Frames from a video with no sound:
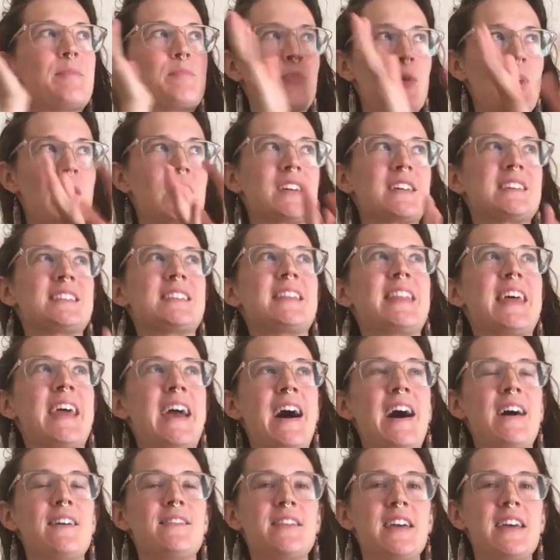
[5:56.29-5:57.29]
products that they
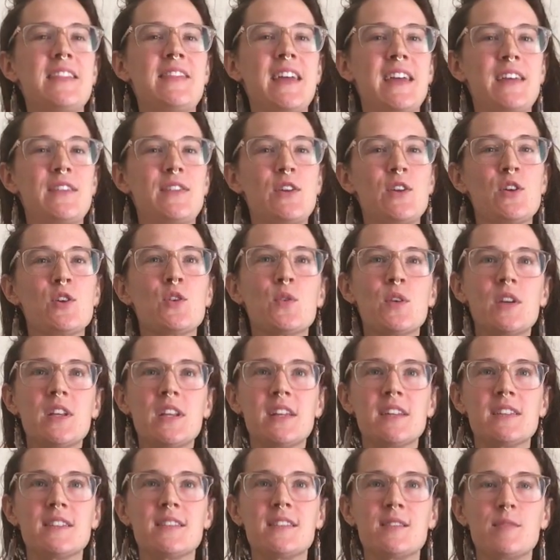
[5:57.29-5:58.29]
have, and like the
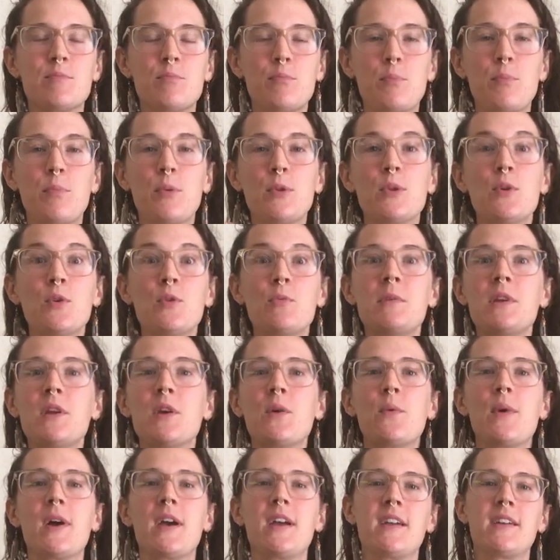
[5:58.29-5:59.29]
ingredients blew me
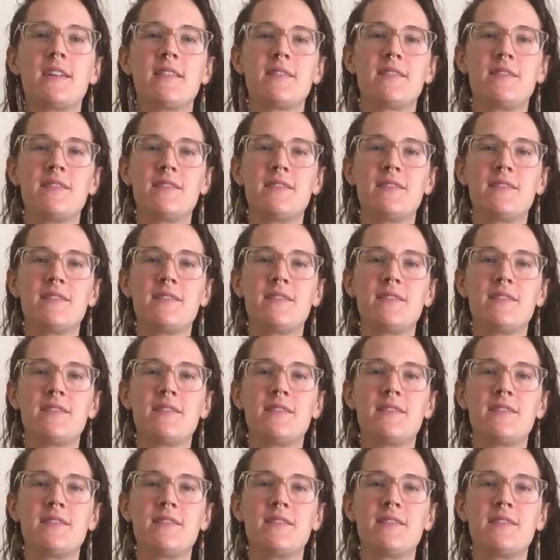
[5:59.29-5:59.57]
away.